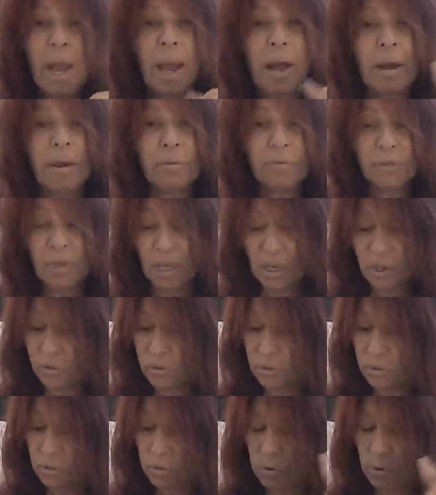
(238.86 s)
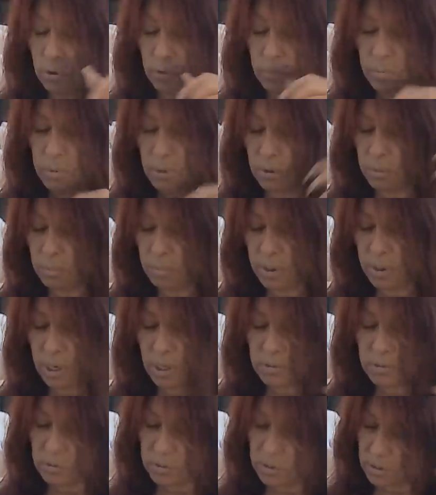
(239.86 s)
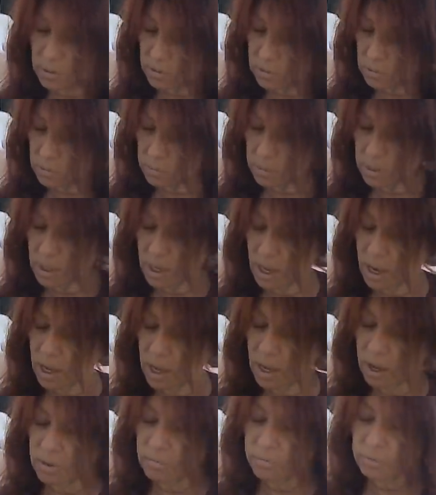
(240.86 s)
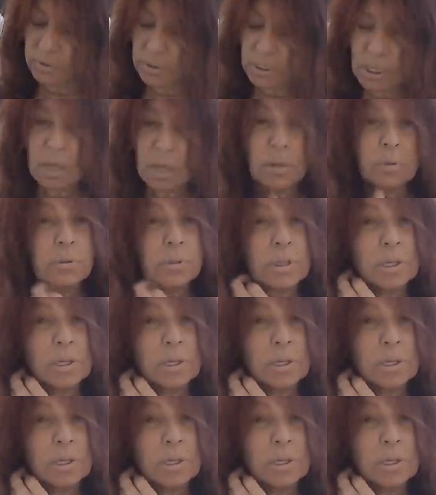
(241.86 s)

have Cancer, Scorpio, Pisces. We have Leo,